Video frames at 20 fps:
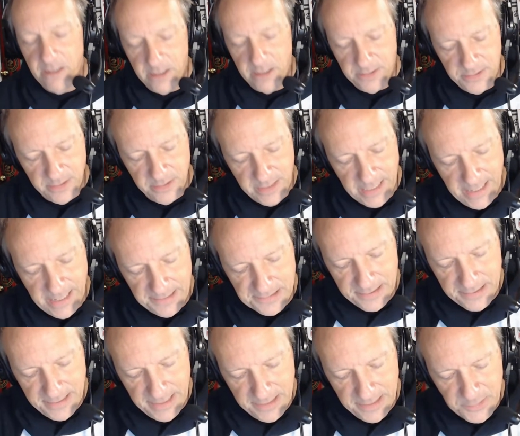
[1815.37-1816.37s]
to get
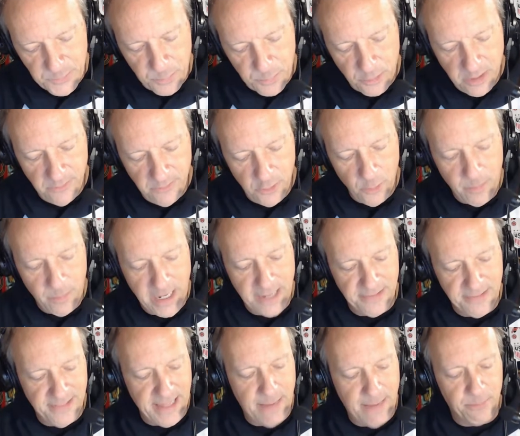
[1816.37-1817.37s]
his preview about
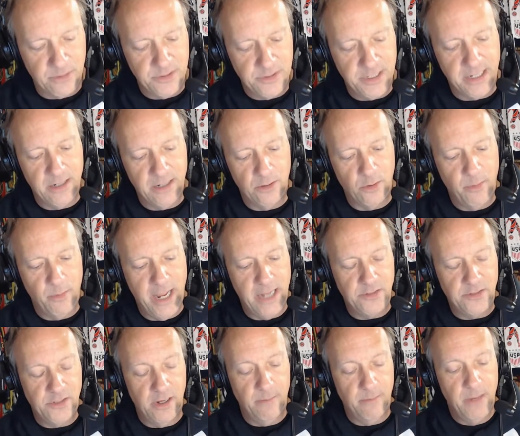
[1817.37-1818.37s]
that particular
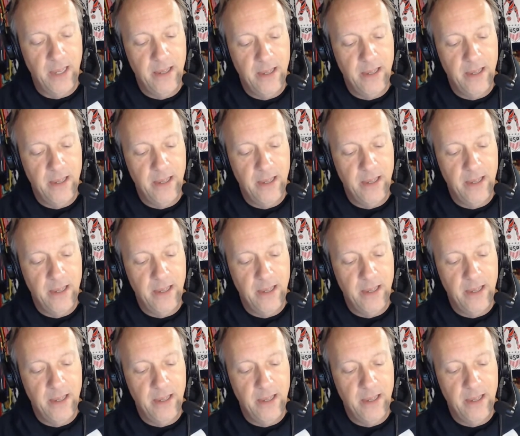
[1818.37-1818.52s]
matchup.